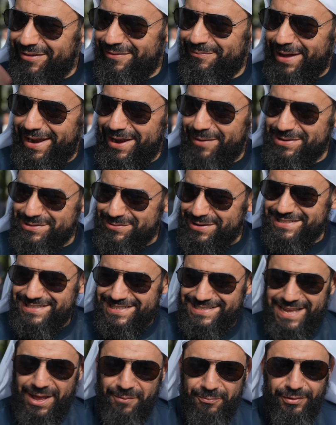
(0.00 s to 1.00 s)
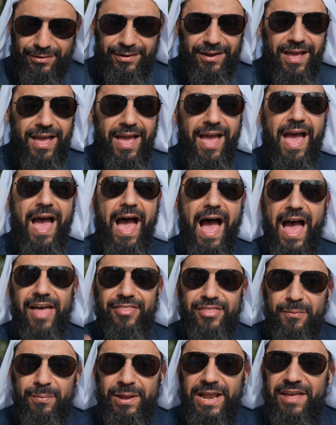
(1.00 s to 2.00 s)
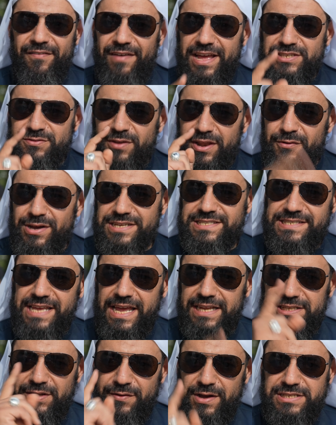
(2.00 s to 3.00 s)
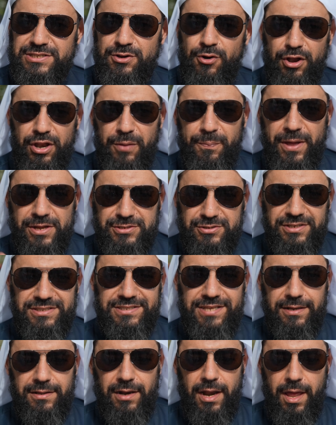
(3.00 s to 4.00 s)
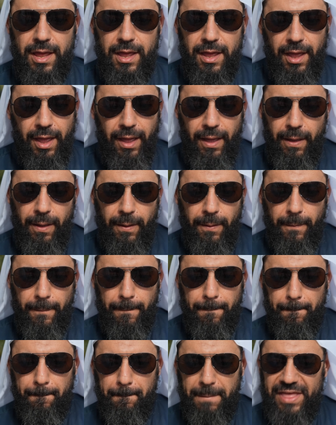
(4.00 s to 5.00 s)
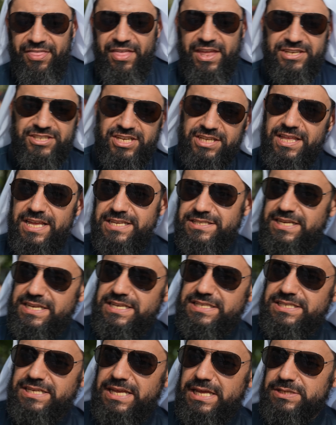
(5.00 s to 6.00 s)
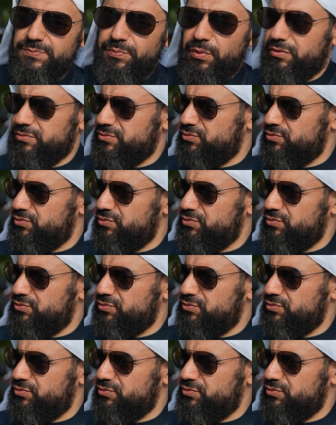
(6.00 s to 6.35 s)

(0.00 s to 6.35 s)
Barnabas was disciple. Yeah. And they believe as well he was saint, he was holy person, etc. But they rejected. But they rejected his, his, his book.